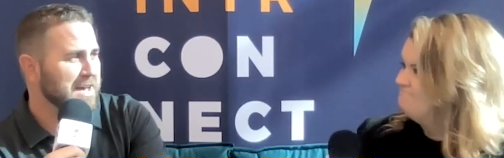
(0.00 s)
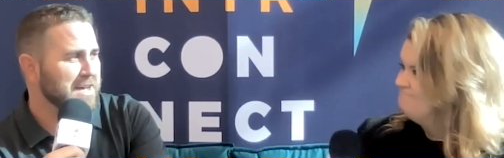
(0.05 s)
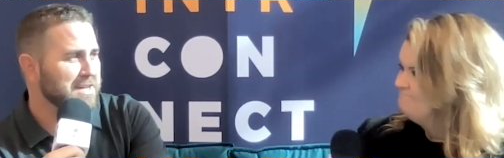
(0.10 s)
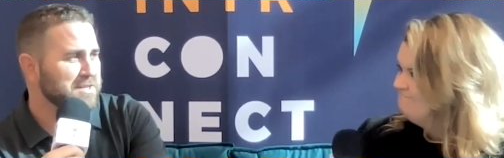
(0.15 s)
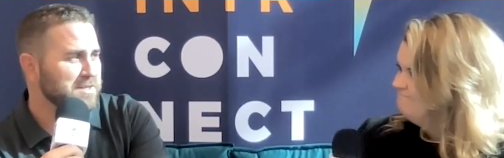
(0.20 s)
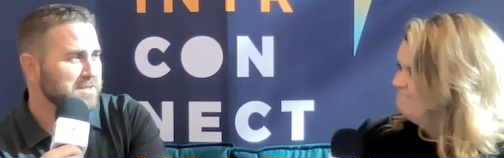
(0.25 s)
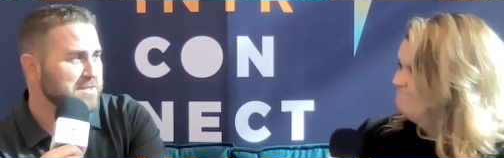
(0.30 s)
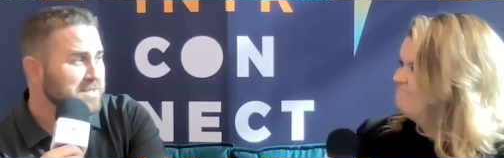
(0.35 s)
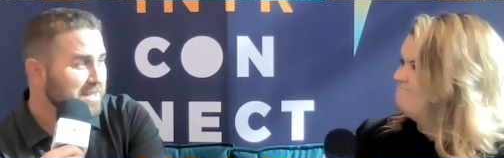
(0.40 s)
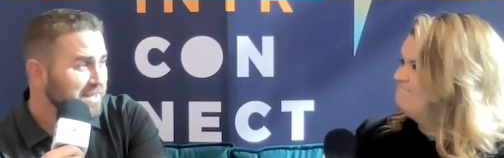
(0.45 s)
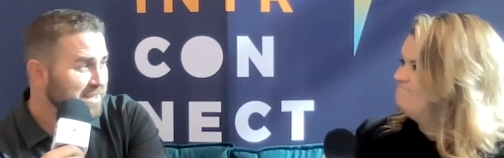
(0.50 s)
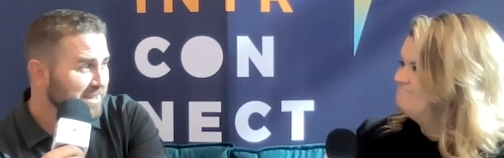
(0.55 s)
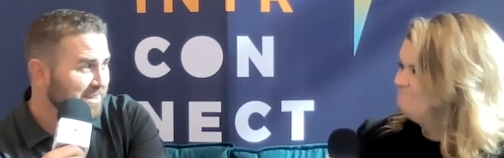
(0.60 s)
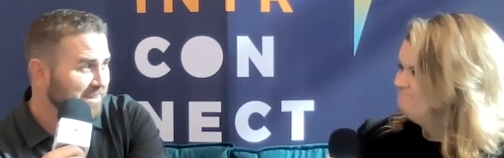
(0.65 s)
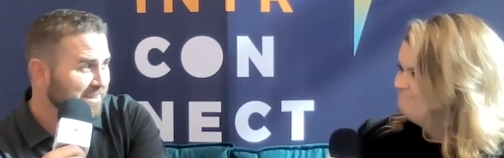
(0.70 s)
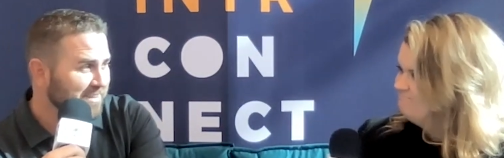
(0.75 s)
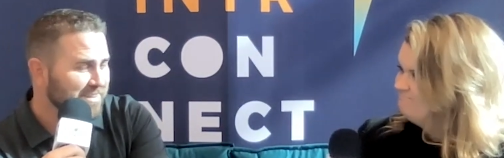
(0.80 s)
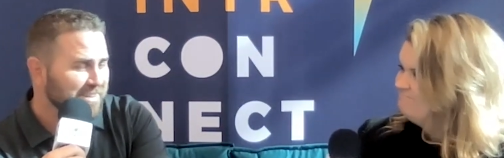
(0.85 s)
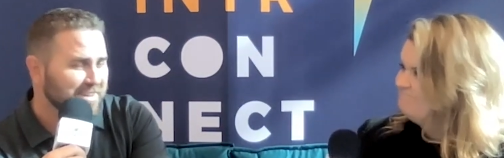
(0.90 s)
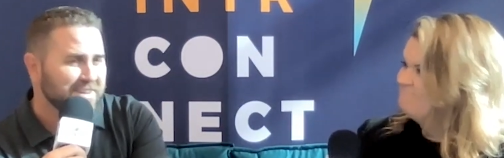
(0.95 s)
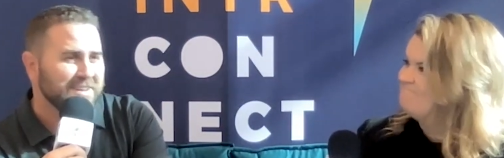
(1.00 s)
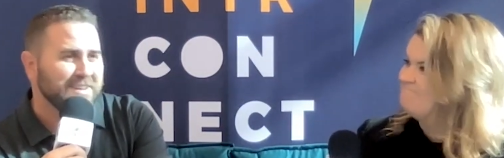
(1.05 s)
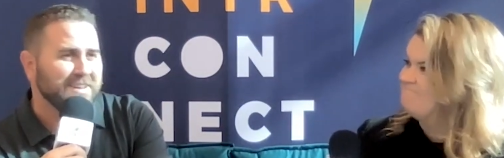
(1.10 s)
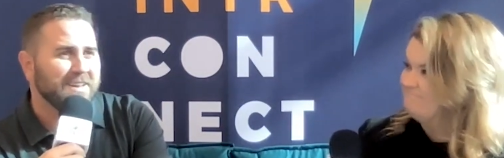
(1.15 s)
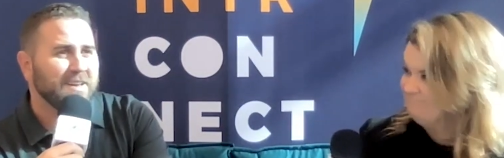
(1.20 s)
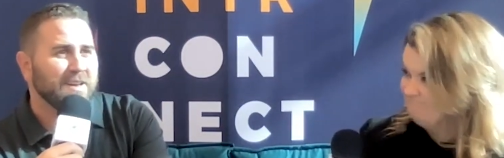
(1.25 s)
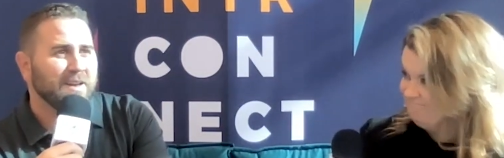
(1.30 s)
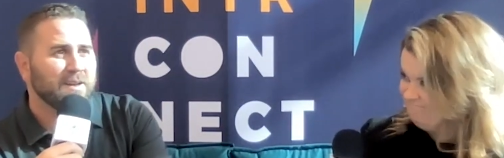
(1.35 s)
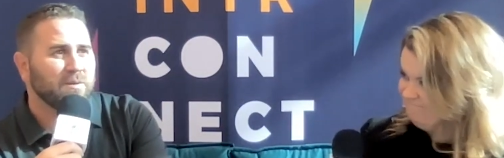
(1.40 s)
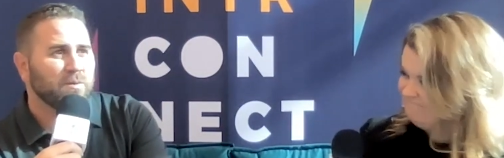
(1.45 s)
Speaker 1: Cash is king. Mm-hmm.
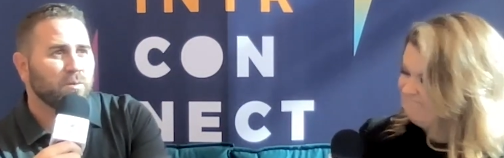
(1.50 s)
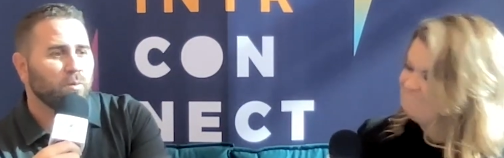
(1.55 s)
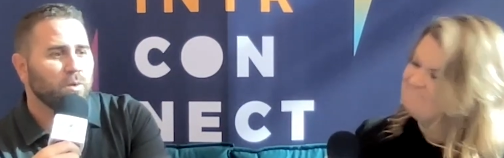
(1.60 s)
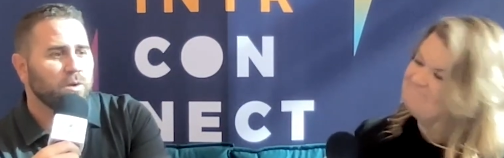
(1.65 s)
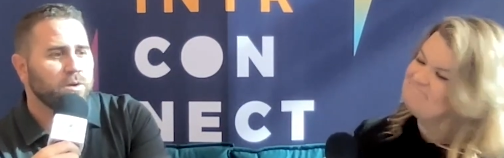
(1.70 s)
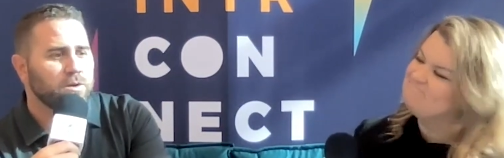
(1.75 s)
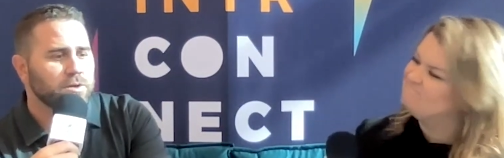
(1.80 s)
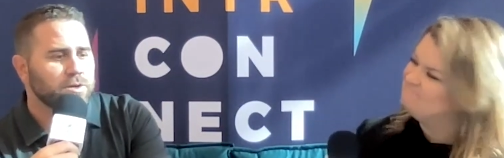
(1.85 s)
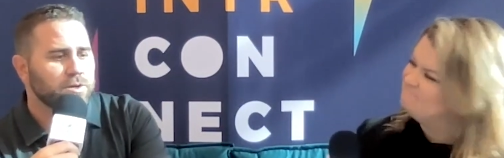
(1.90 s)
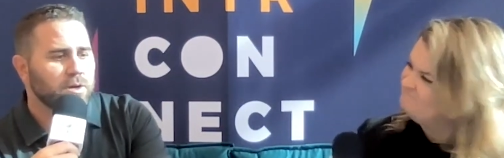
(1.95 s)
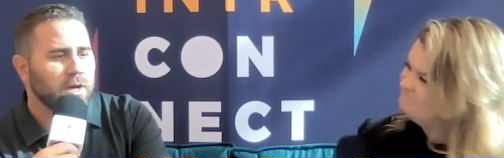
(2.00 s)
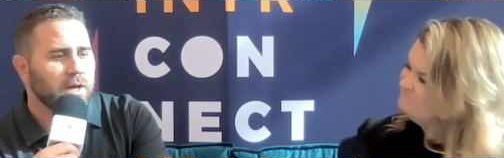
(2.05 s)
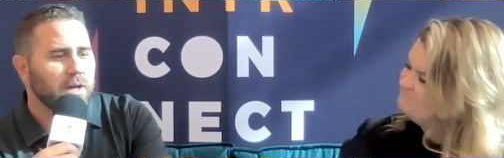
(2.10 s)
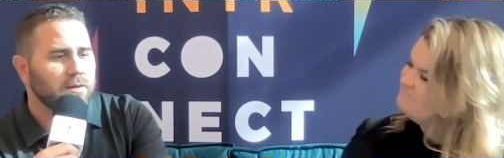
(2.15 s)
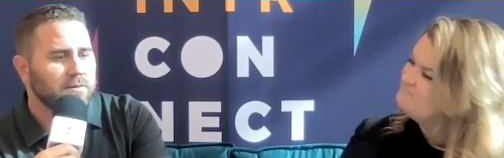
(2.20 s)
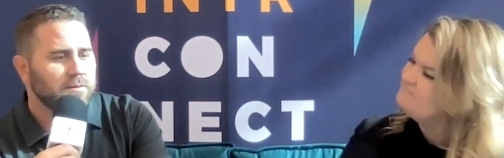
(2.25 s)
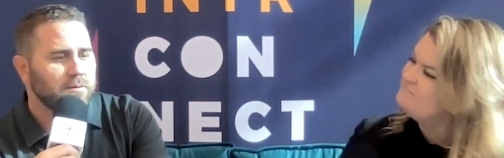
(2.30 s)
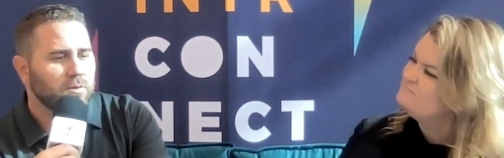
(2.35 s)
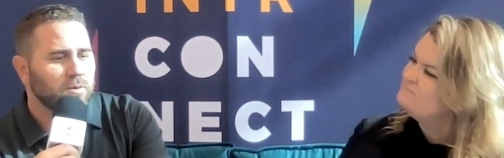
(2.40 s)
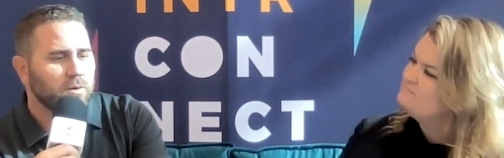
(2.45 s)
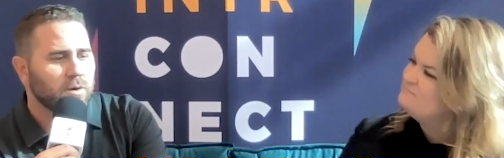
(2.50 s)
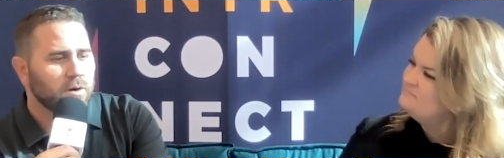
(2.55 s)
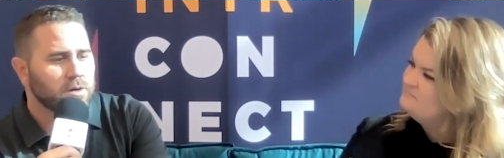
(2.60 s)
And when you're trying to